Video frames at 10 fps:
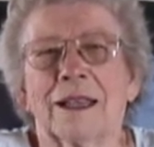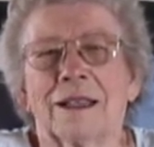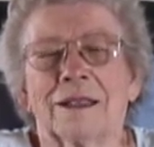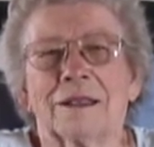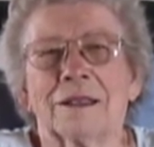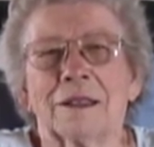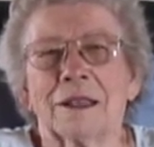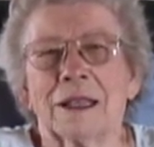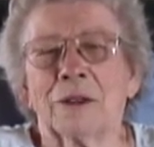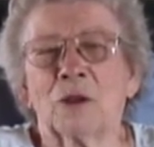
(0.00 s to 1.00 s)
uh,
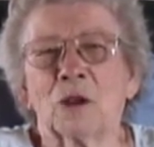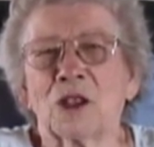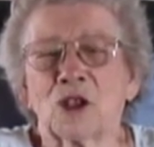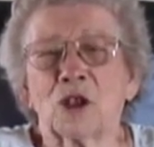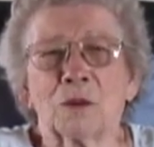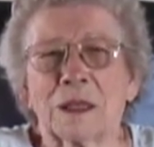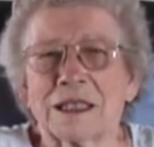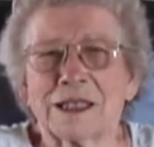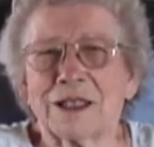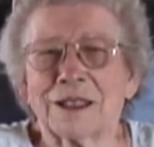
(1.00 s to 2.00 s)
and rode the school
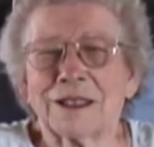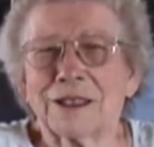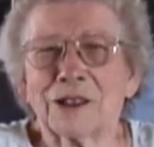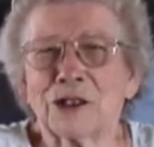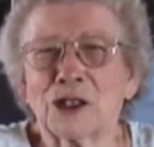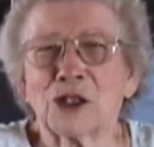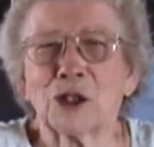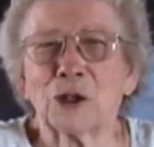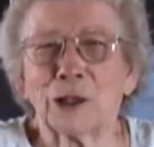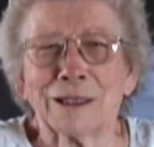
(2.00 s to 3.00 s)
bus to, to
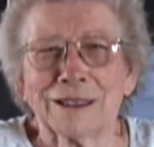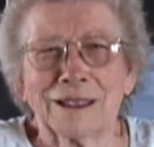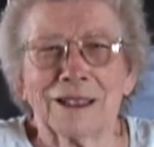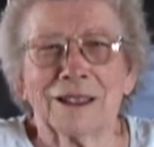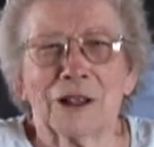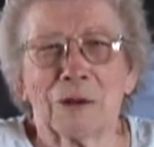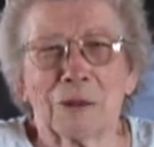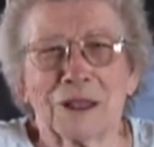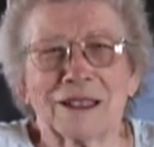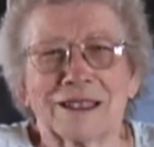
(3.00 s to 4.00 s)
school,
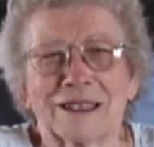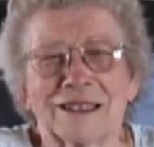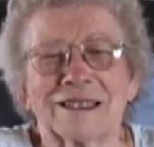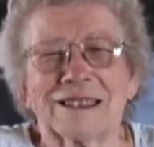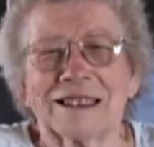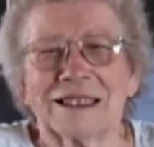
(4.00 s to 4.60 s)
but uh,